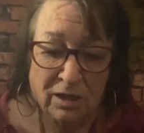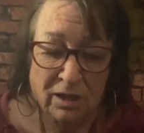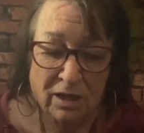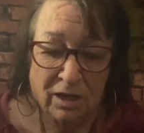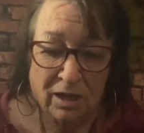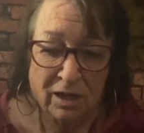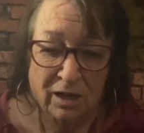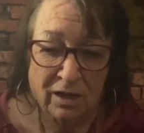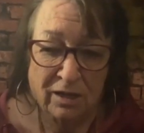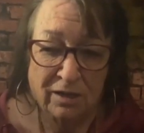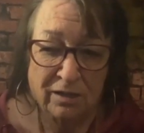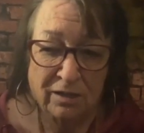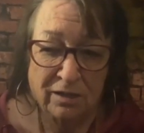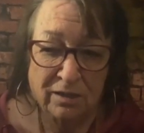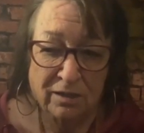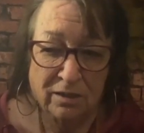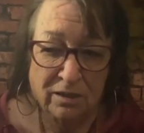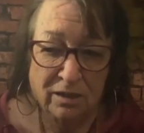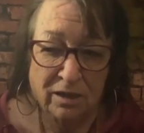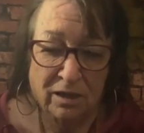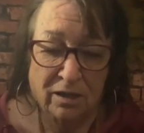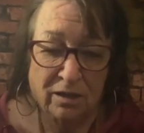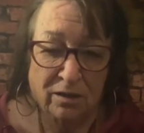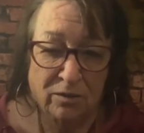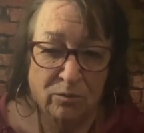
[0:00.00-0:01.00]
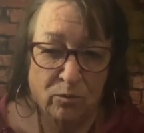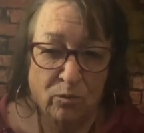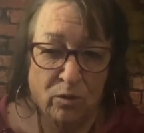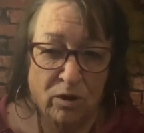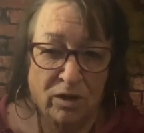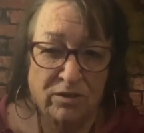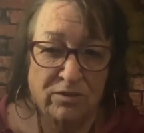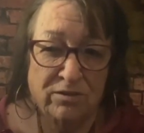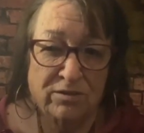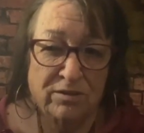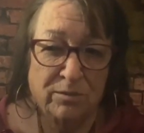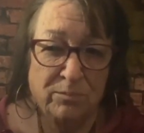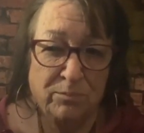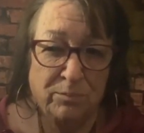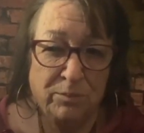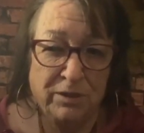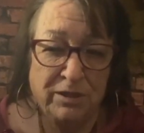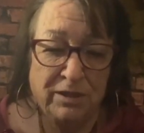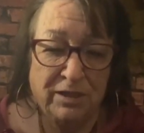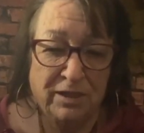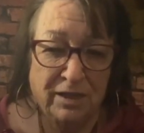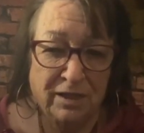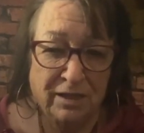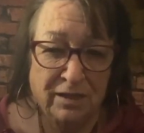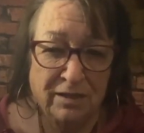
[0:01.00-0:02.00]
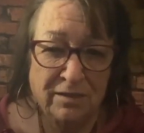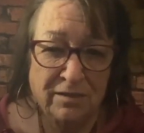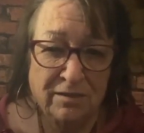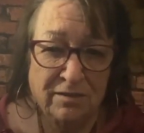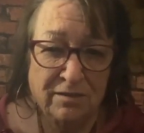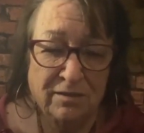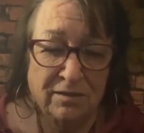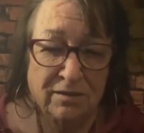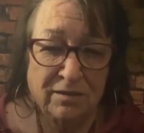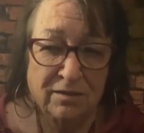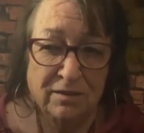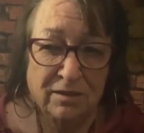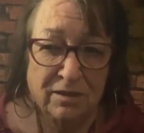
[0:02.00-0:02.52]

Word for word: And uh, once it begins,